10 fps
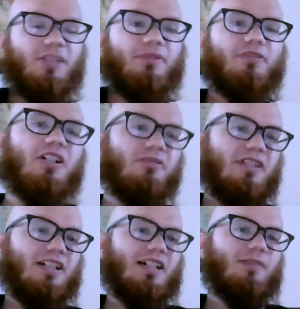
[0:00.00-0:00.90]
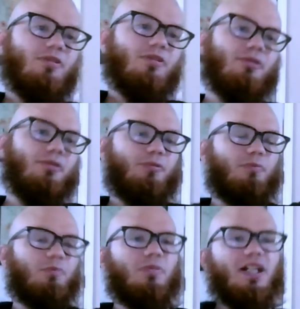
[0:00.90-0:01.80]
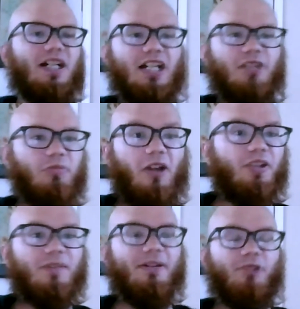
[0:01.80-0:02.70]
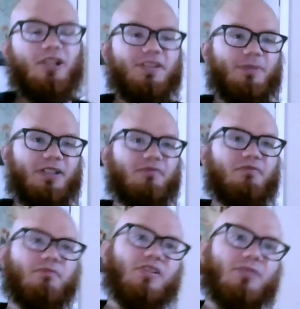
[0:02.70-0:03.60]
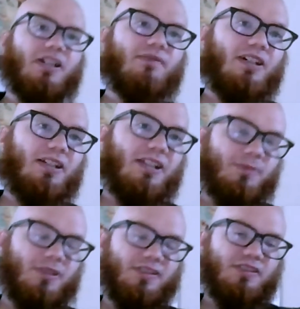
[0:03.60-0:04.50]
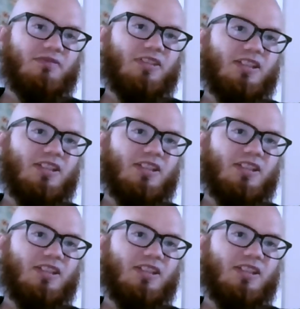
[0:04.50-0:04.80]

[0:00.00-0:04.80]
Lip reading: Monroe, who I only met once, but seemed like a very nice person.